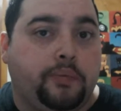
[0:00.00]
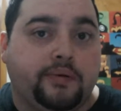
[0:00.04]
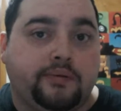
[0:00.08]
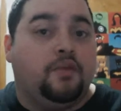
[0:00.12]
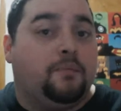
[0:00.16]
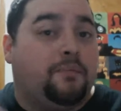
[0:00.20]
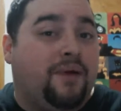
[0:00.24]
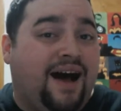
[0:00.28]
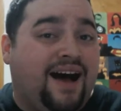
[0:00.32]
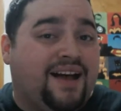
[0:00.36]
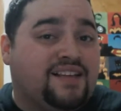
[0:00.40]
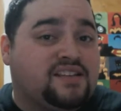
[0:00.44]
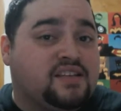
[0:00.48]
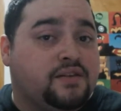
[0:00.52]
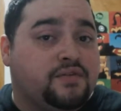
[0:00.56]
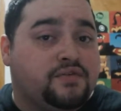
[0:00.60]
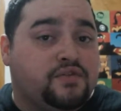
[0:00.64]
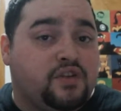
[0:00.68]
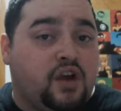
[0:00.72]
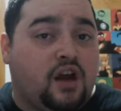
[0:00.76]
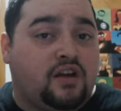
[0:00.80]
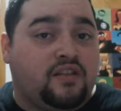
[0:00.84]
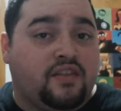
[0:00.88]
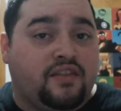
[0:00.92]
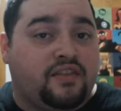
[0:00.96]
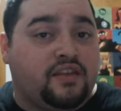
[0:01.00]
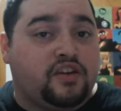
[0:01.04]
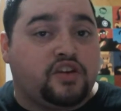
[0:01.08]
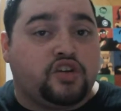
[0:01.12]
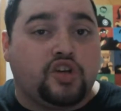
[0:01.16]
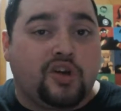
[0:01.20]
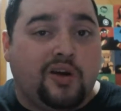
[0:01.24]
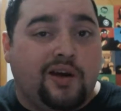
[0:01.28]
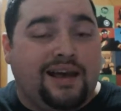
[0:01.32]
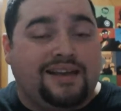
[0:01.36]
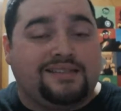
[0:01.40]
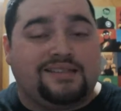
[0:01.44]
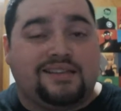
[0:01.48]
The positives are that this
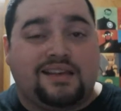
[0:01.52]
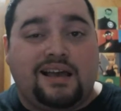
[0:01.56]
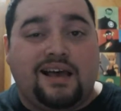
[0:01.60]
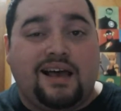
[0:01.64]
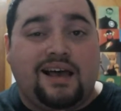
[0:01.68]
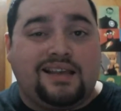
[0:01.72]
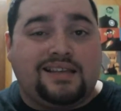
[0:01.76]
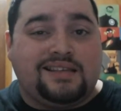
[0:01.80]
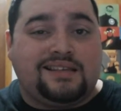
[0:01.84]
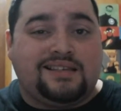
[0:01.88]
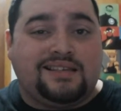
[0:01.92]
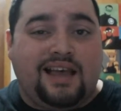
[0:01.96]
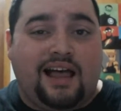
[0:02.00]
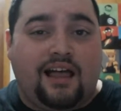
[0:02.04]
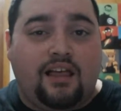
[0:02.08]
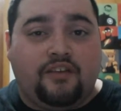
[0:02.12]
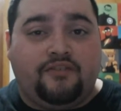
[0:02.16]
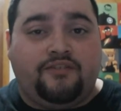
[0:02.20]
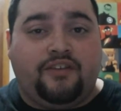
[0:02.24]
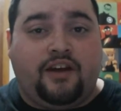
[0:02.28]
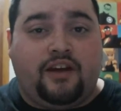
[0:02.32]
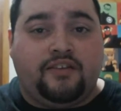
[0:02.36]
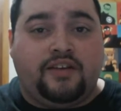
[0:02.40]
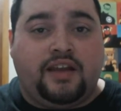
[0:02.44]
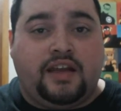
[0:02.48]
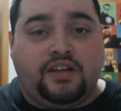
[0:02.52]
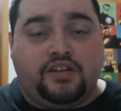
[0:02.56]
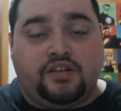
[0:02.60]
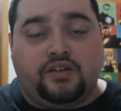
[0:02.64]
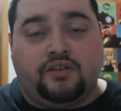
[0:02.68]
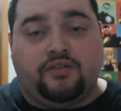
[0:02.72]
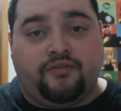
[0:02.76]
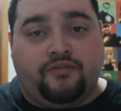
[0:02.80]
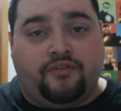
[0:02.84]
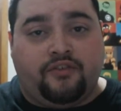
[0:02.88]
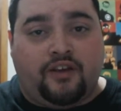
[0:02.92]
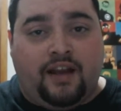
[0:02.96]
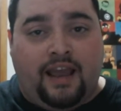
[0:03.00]
show has a solid foundation
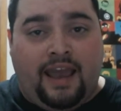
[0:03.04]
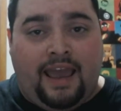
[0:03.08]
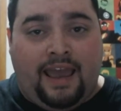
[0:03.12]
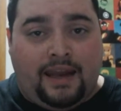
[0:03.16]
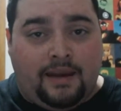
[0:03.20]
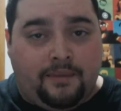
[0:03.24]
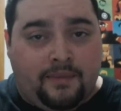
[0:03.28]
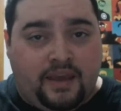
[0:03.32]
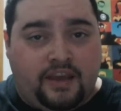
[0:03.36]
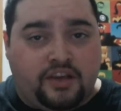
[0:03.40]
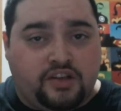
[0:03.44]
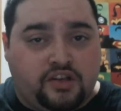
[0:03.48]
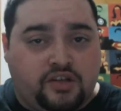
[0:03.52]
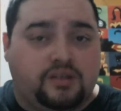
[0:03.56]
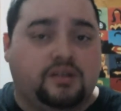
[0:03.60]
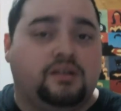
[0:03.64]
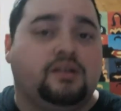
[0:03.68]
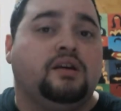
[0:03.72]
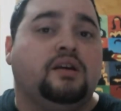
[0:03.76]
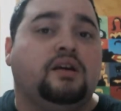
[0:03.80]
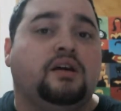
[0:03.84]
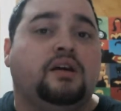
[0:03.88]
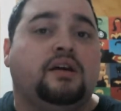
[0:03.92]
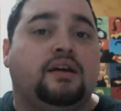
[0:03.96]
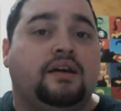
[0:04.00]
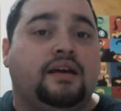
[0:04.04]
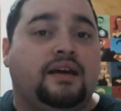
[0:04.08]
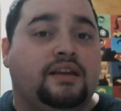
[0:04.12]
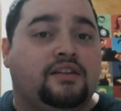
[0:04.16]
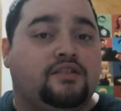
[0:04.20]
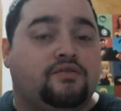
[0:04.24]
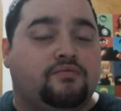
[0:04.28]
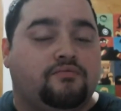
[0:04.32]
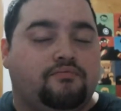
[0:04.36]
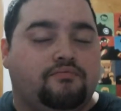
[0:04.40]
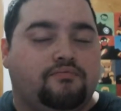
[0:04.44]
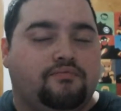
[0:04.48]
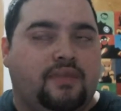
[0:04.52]
for animation. It's
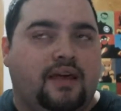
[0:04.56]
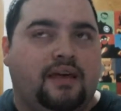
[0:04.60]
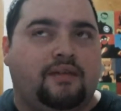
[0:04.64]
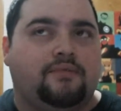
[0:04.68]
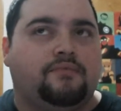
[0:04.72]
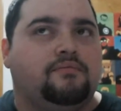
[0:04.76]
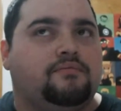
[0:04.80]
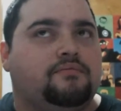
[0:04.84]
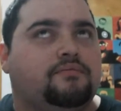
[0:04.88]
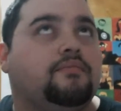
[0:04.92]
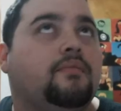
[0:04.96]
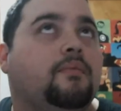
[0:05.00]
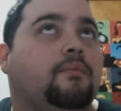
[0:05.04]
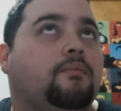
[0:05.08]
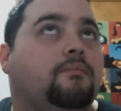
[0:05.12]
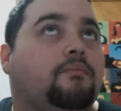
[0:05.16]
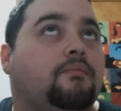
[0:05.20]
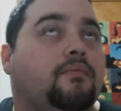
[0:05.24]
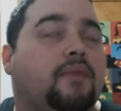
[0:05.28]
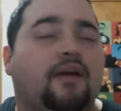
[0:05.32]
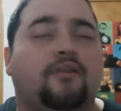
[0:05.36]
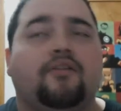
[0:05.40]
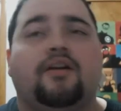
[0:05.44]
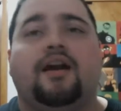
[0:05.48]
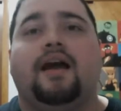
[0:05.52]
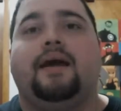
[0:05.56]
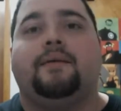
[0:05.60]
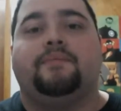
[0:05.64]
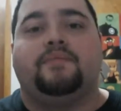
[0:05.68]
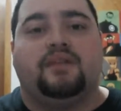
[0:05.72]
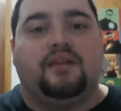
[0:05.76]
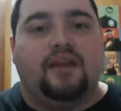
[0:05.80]
that rhymed.